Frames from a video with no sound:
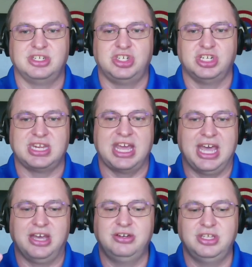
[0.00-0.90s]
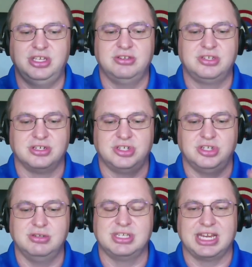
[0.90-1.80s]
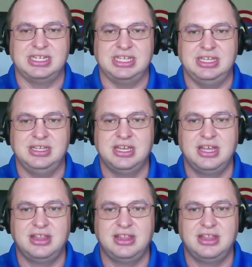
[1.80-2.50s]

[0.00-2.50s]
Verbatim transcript: It's just how do the users use IT?